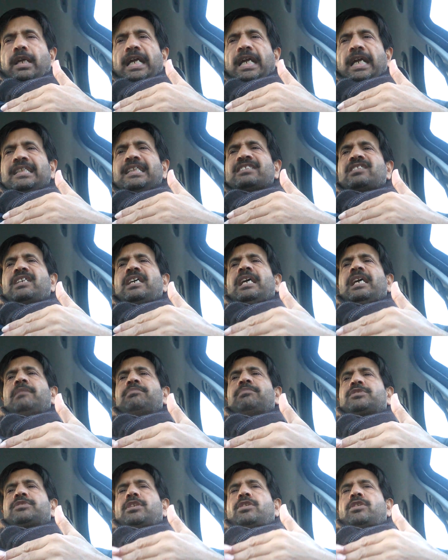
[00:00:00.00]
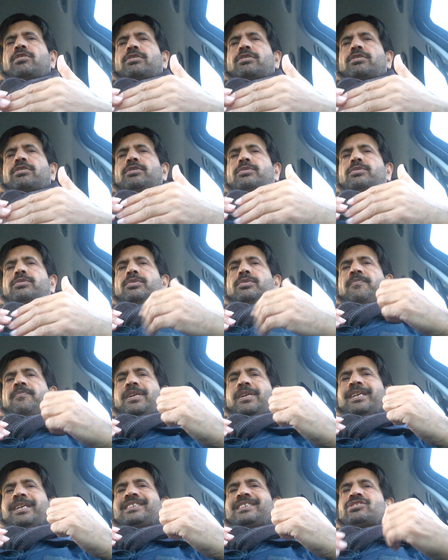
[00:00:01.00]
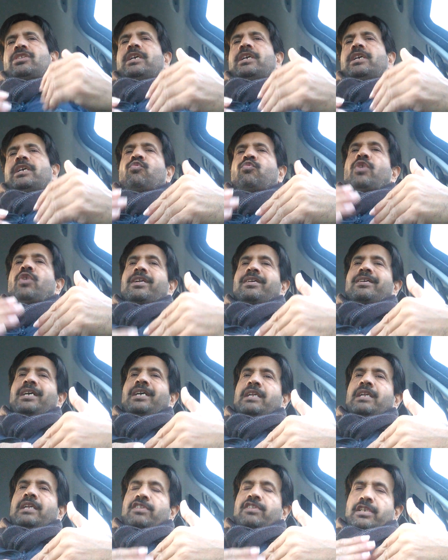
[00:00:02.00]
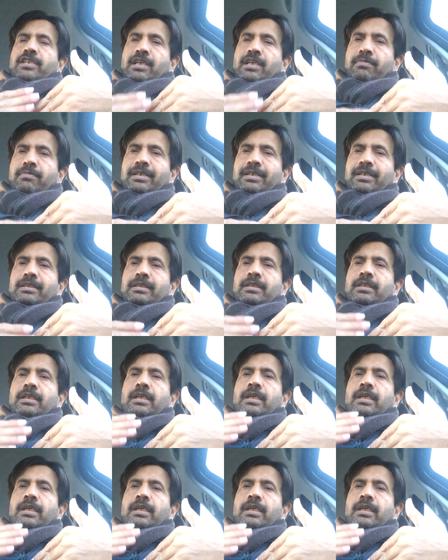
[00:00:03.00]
And this helps the doctor to decide what kind of a treatment uh,